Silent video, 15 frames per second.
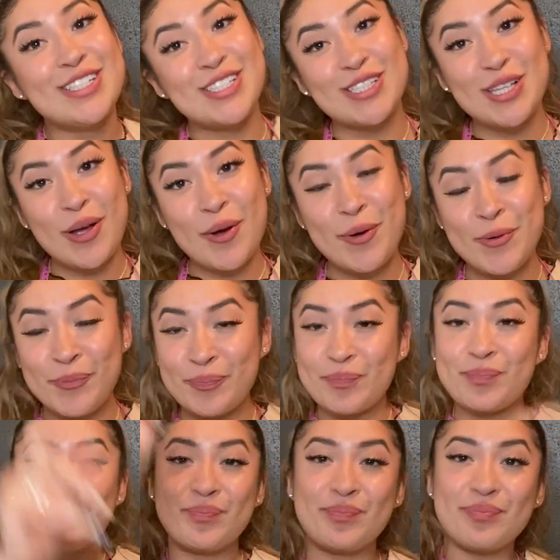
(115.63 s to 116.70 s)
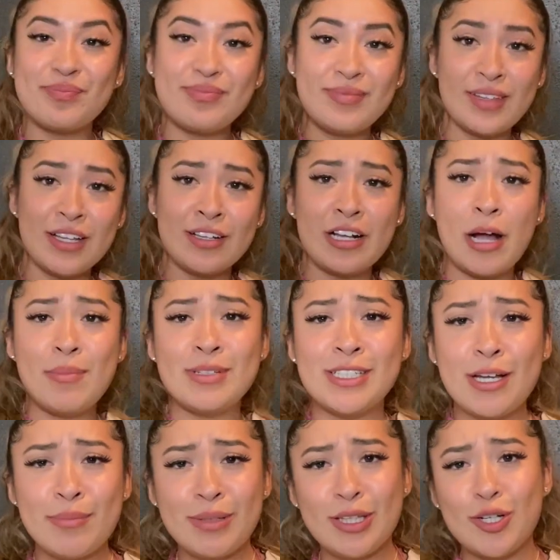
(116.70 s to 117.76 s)
So comment
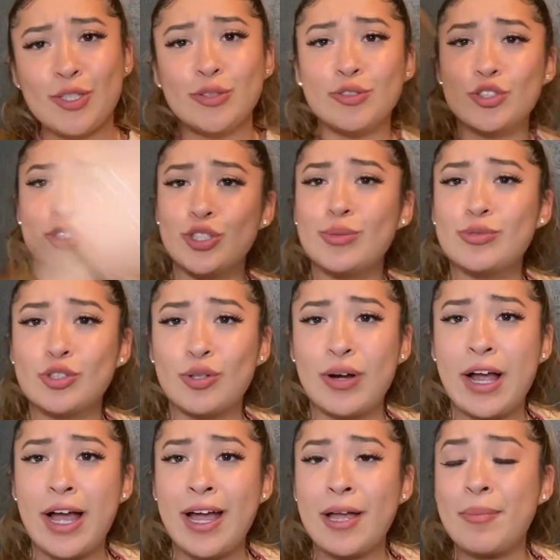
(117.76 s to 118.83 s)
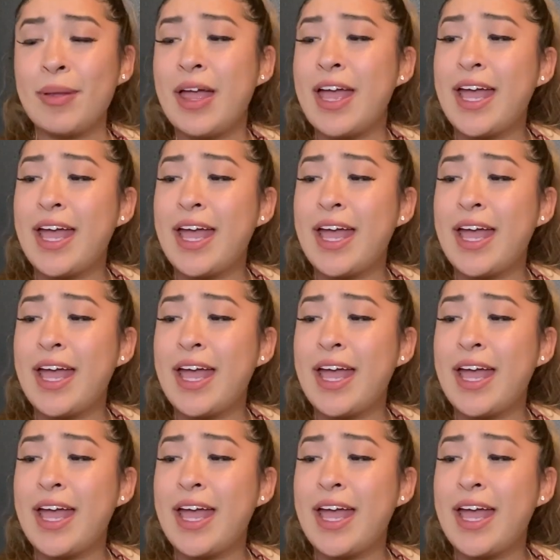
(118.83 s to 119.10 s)
down below, subscribe,